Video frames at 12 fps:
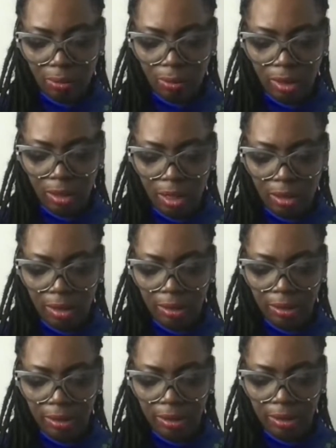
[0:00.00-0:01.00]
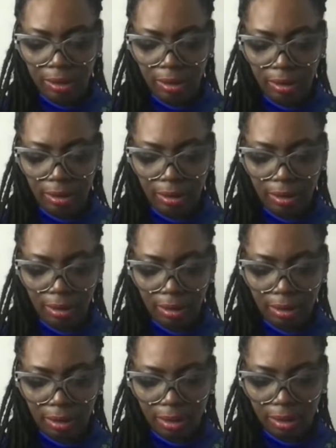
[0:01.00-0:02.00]
we are good,
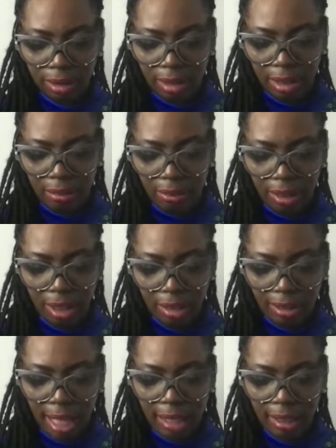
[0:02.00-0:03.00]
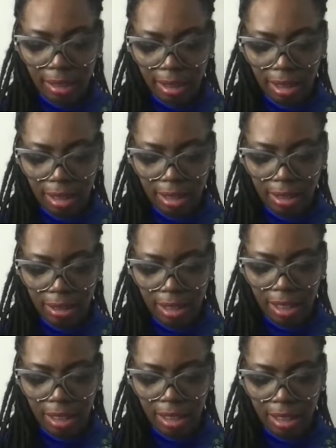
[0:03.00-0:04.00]
because I didn't
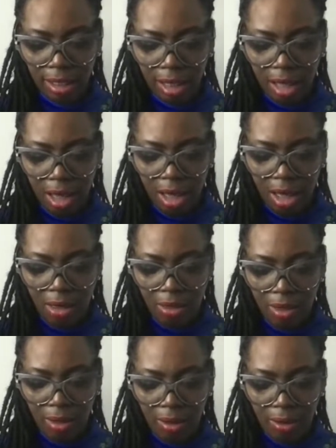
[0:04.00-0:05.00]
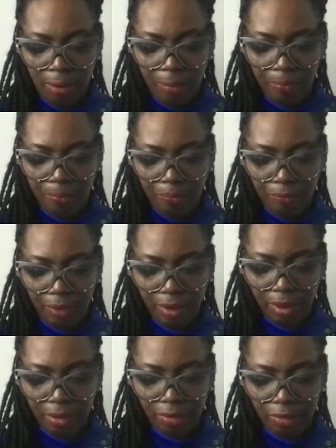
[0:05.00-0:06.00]
hear anything other
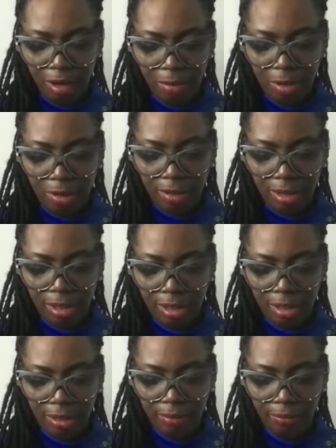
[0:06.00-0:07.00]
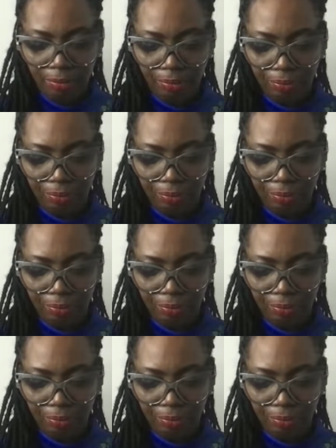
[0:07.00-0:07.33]
from her team.